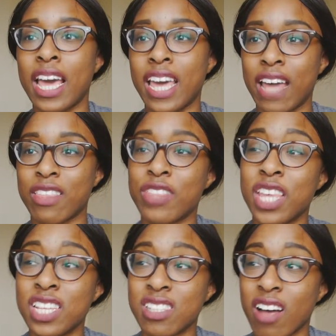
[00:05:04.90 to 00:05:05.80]
yeah, the
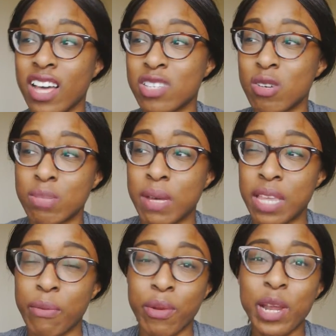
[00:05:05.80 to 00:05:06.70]
things that I talked about
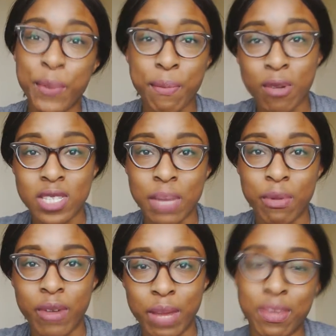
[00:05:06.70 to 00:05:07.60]
then were a little bit more
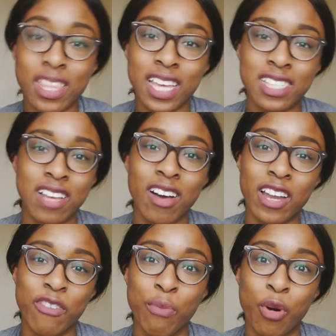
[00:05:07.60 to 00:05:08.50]
summery, but these are
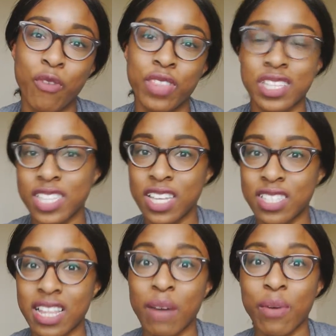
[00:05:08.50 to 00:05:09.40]
kind of more for the
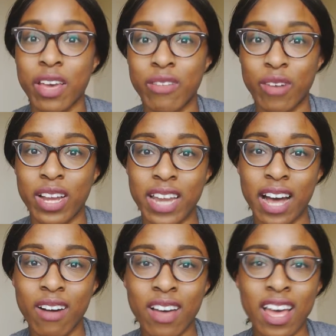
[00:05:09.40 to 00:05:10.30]
season that we're in right
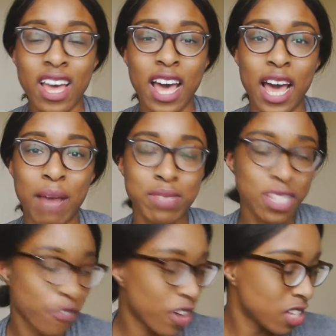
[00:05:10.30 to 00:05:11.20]
now. So
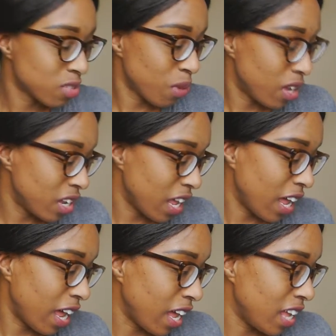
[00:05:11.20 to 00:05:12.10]
the first one
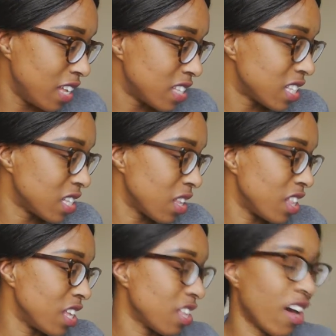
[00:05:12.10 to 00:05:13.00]
is
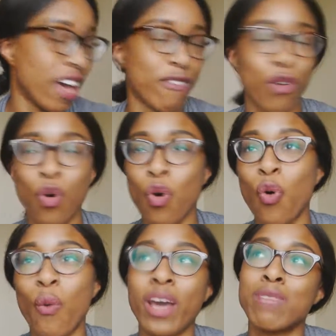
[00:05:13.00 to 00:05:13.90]
something that I
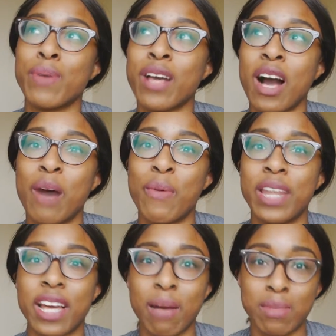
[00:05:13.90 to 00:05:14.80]
always pick up
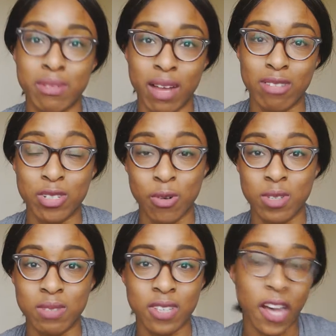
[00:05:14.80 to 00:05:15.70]
when it comes around to
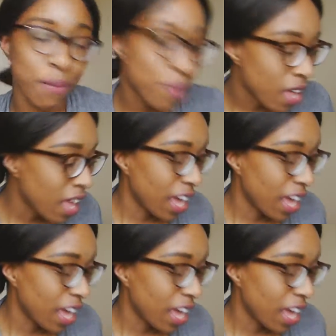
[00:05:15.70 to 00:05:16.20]
autumn time,